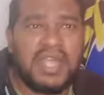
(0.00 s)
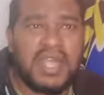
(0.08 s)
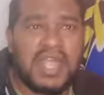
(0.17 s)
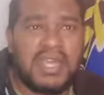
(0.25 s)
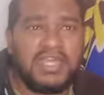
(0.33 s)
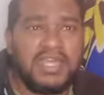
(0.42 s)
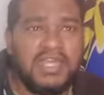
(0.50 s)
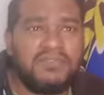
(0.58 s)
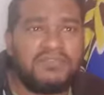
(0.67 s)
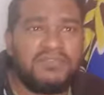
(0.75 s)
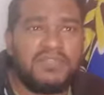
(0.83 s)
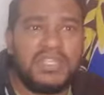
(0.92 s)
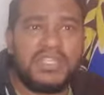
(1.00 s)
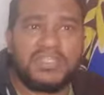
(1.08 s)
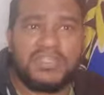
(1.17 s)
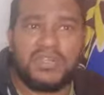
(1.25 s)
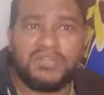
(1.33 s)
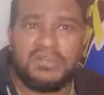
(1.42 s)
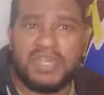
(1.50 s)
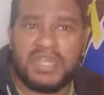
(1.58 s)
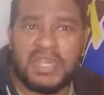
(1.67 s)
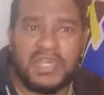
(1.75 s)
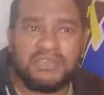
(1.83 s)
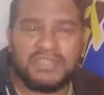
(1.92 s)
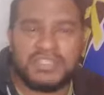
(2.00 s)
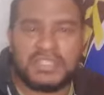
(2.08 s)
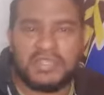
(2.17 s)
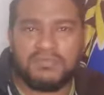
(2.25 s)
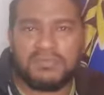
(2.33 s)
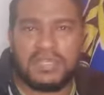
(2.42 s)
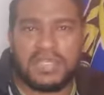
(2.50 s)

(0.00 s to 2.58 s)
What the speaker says: And if it's going to be live streamed,